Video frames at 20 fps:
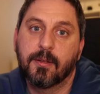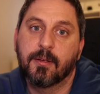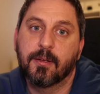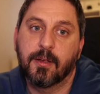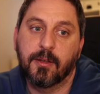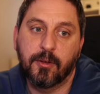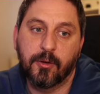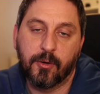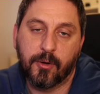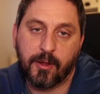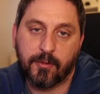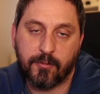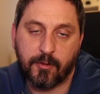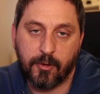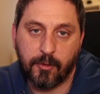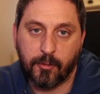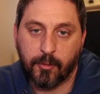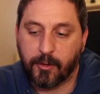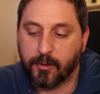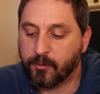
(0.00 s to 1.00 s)
and you don't have to
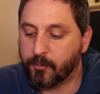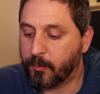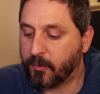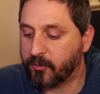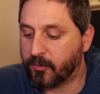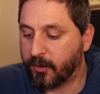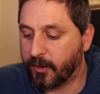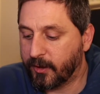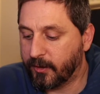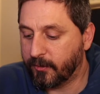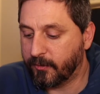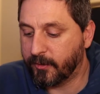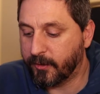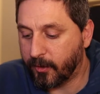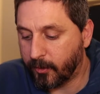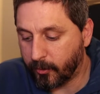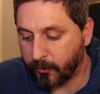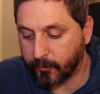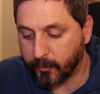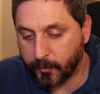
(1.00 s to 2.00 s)
do like special handling
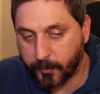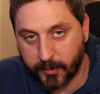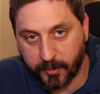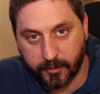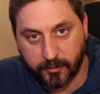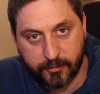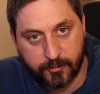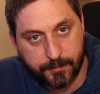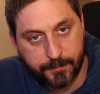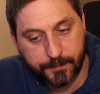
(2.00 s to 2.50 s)
all over the place.